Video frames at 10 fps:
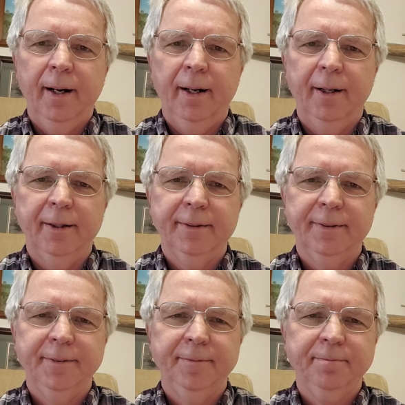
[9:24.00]

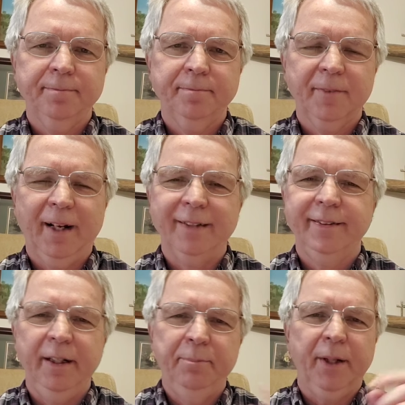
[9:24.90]
I
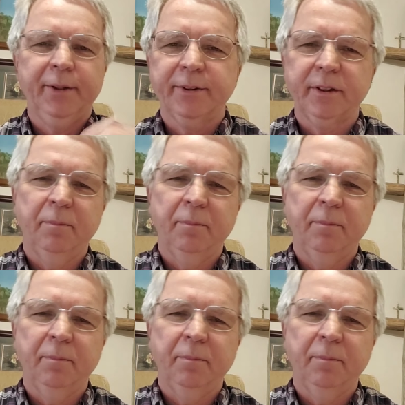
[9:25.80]
see pictures